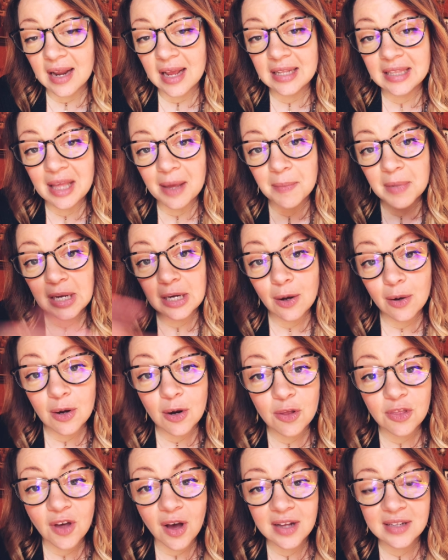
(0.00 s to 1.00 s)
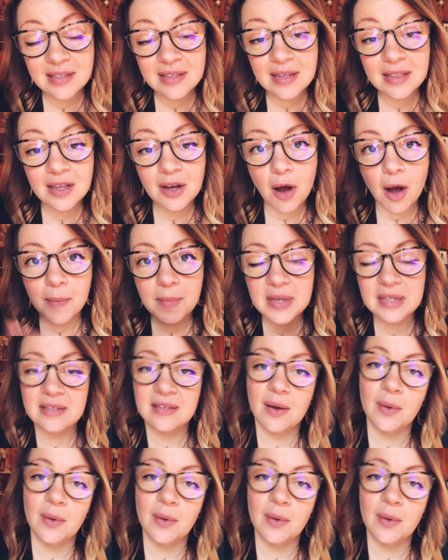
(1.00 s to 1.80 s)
and let me know your thoughts in the comments.